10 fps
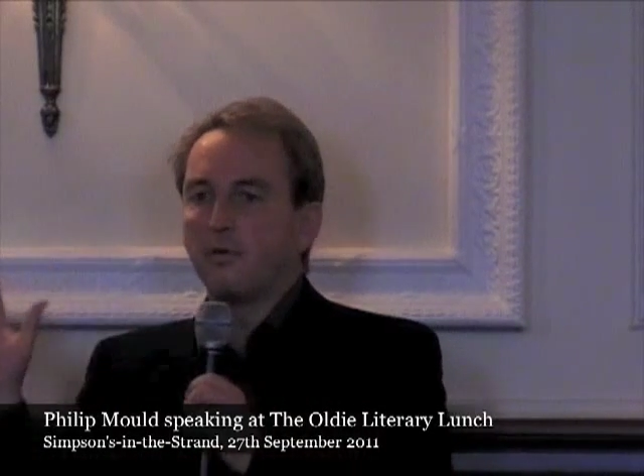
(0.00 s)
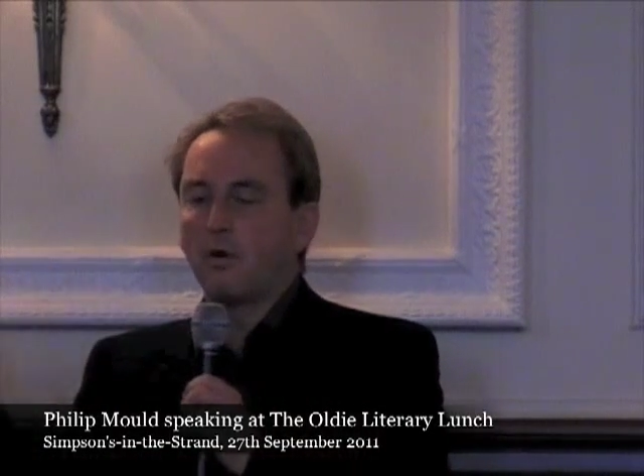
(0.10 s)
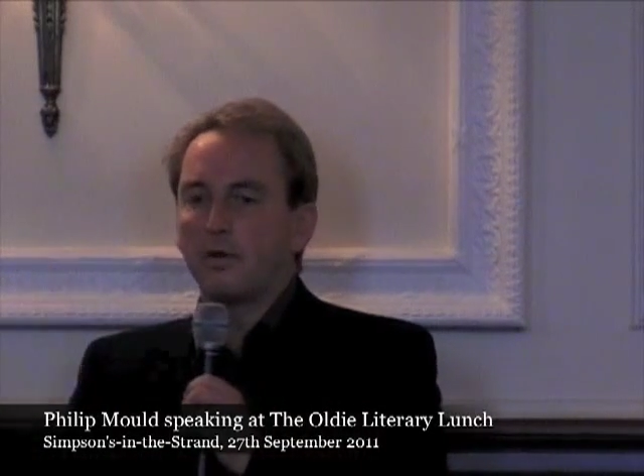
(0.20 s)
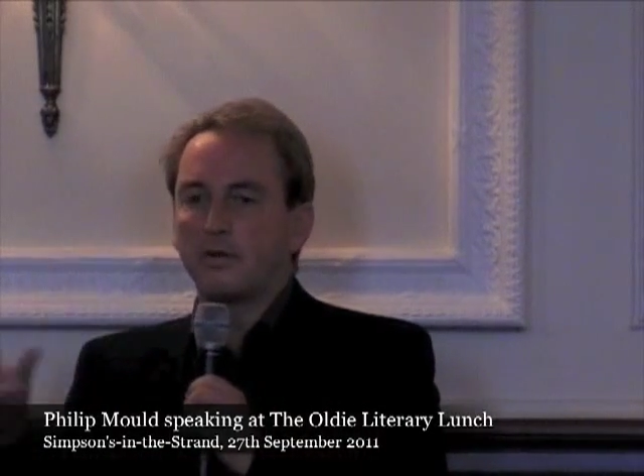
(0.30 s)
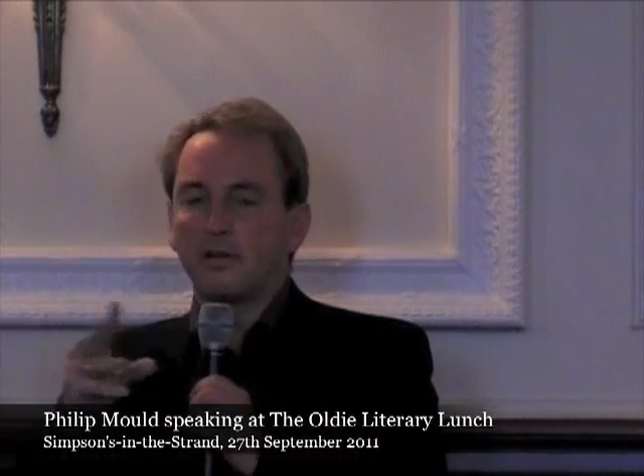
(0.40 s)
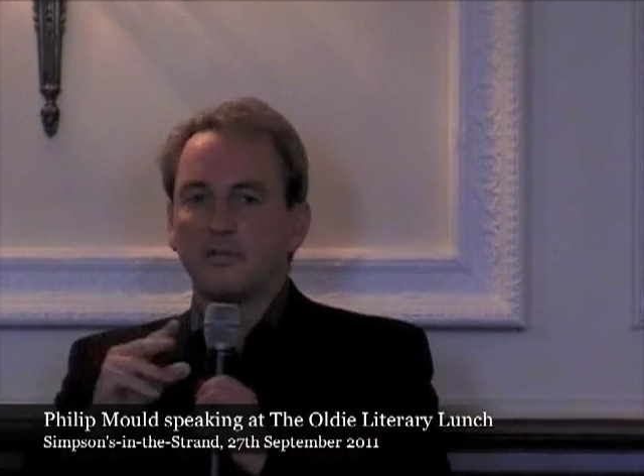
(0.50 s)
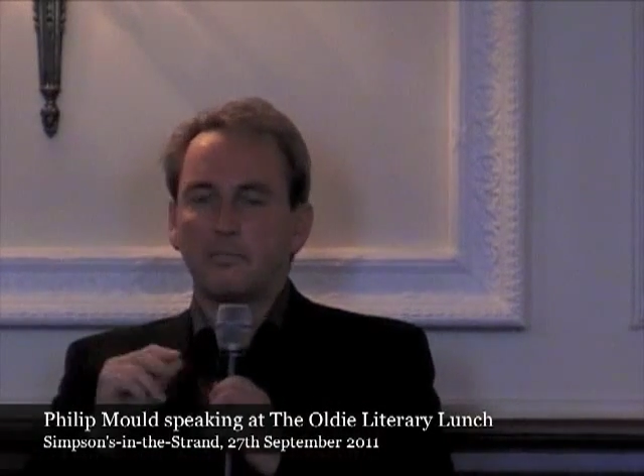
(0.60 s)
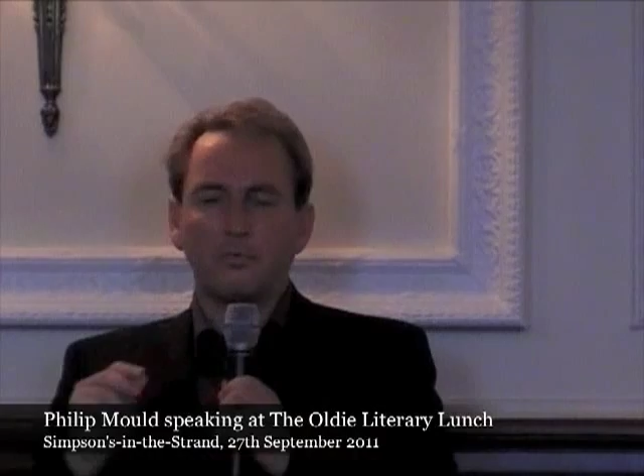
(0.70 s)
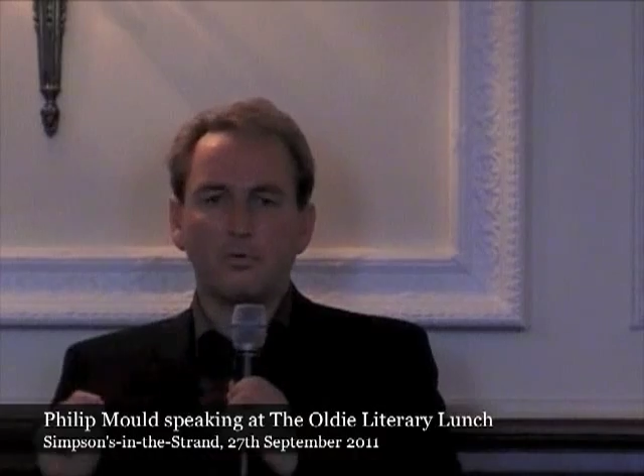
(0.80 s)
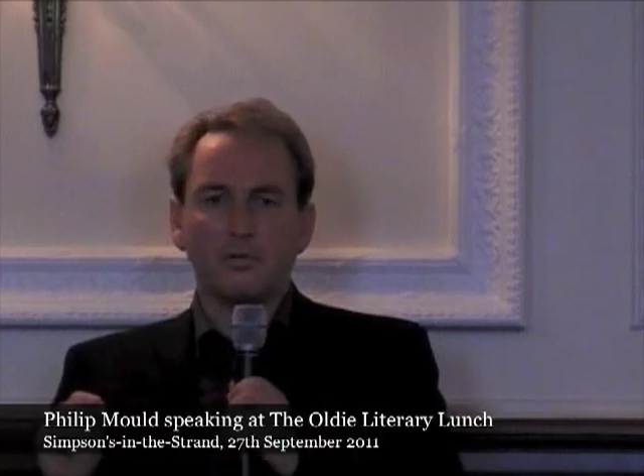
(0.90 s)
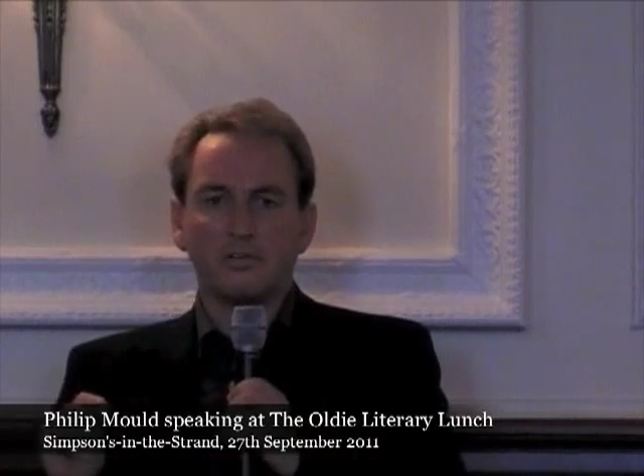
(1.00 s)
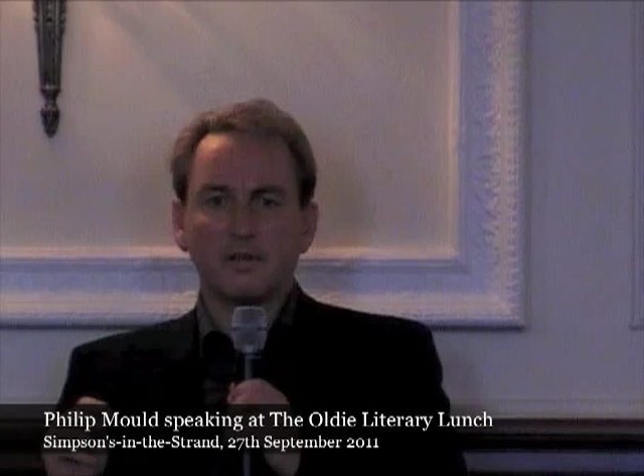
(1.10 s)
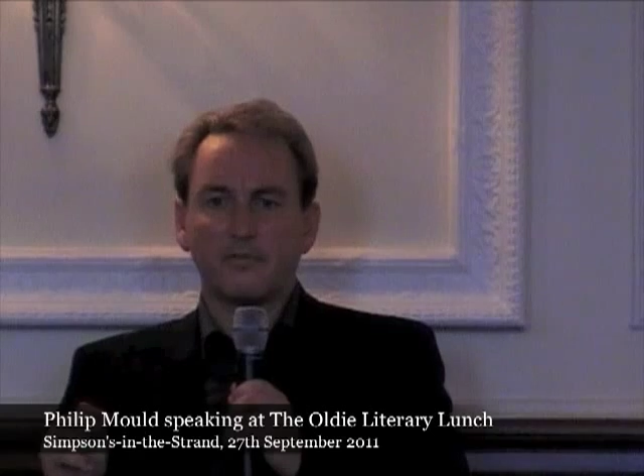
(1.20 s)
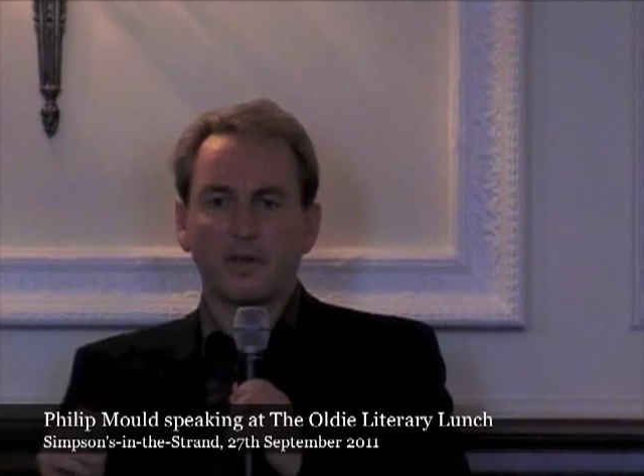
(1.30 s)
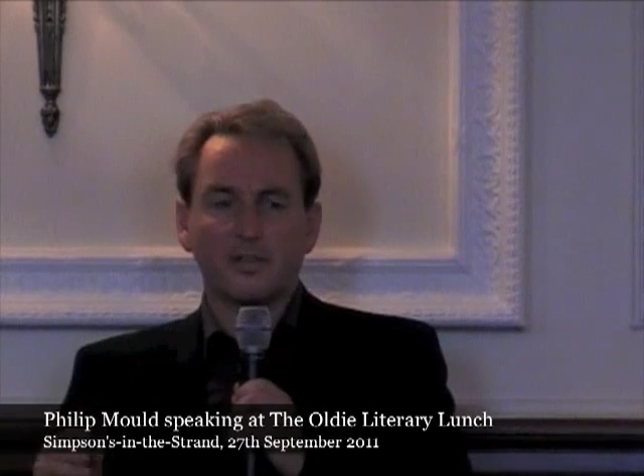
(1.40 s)
holidays abroad and
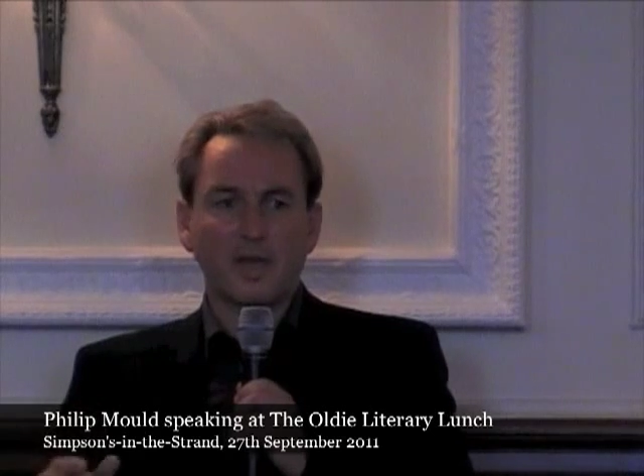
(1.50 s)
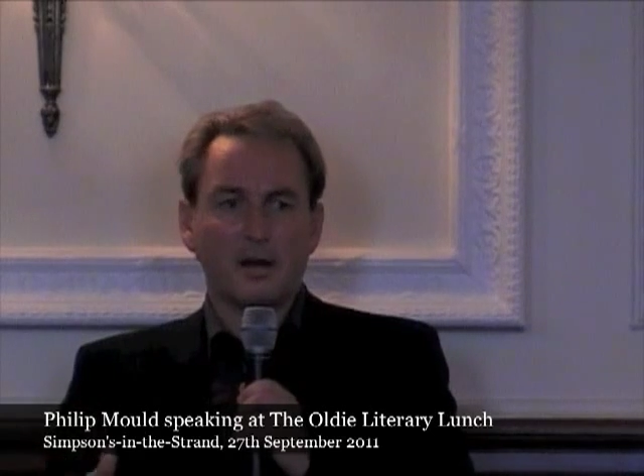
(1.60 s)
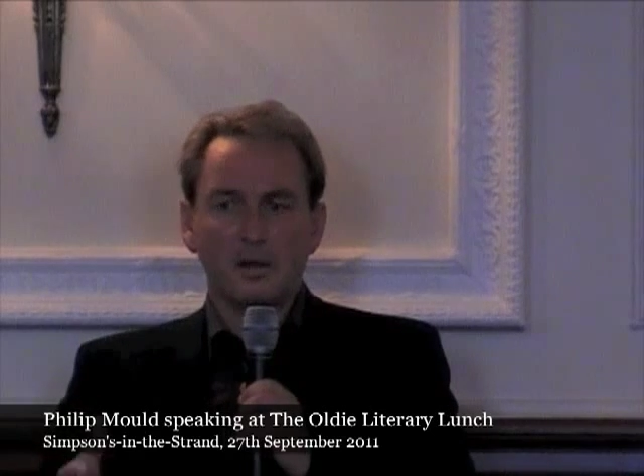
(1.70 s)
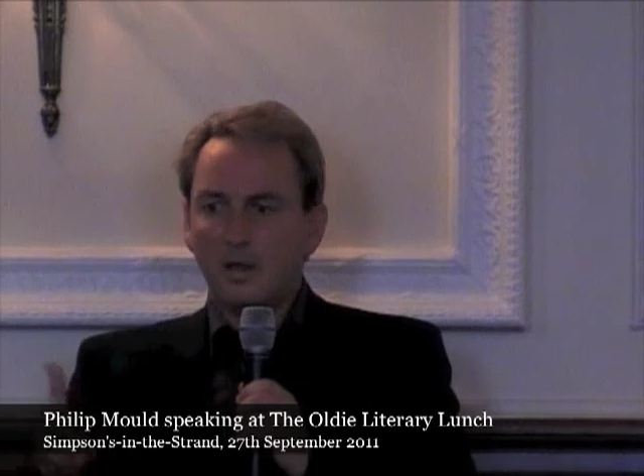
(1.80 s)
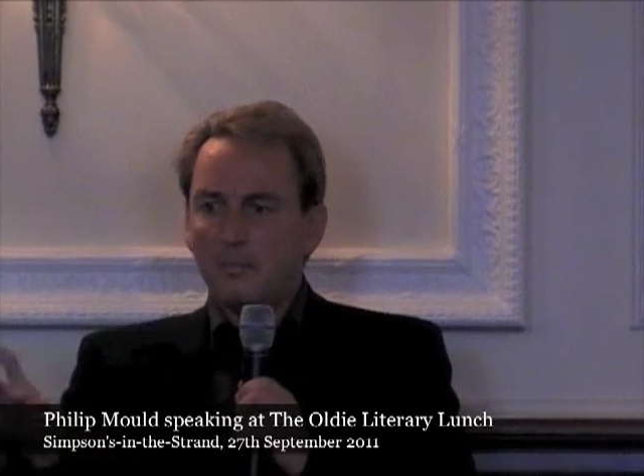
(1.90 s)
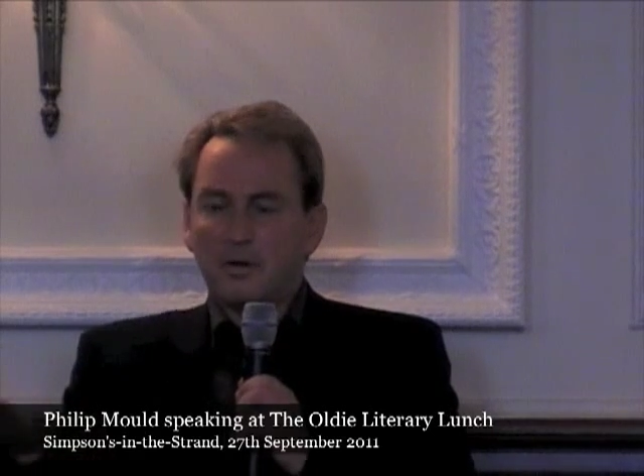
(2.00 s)
stuff like that.